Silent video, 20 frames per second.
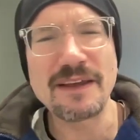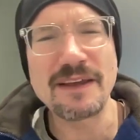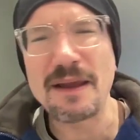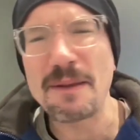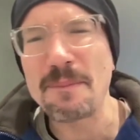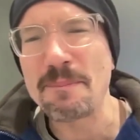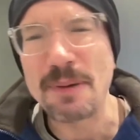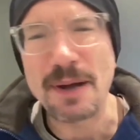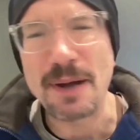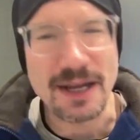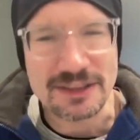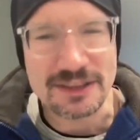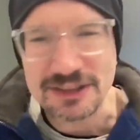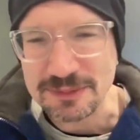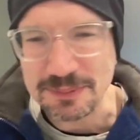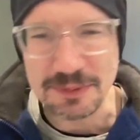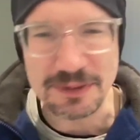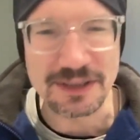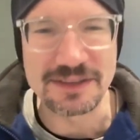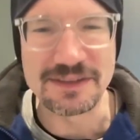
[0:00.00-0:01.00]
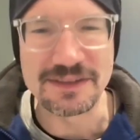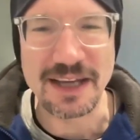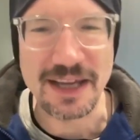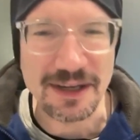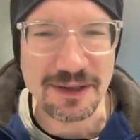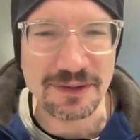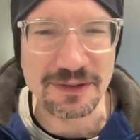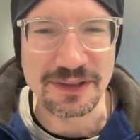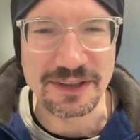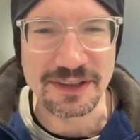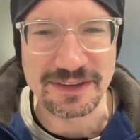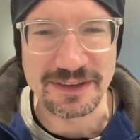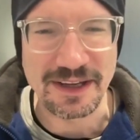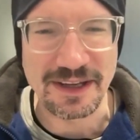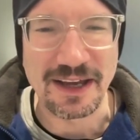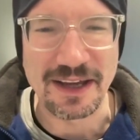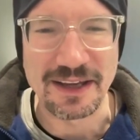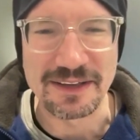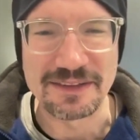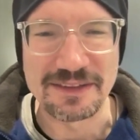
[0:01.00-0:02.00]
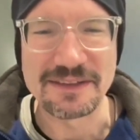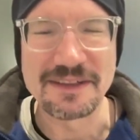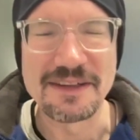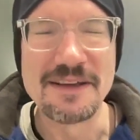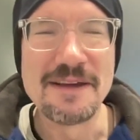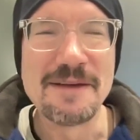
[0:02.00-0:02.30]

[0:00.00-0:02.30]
like impossible to tackle these guys.